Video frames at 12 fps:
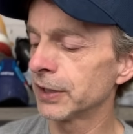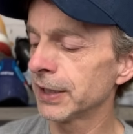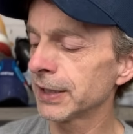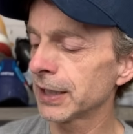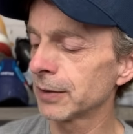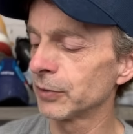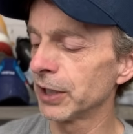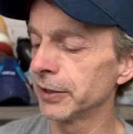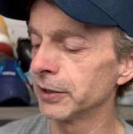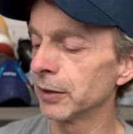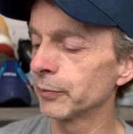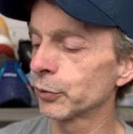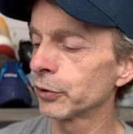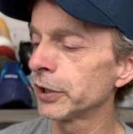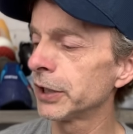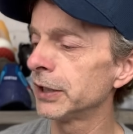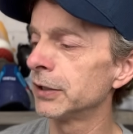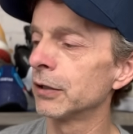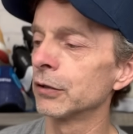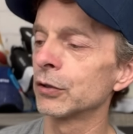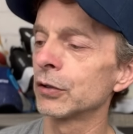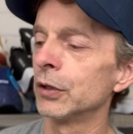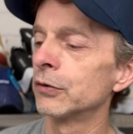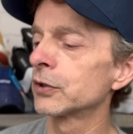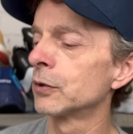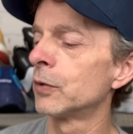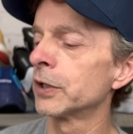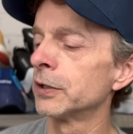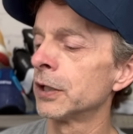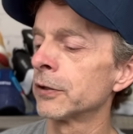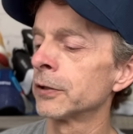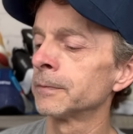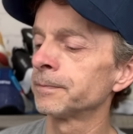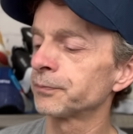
And I got them lined up pretty darn close to one another.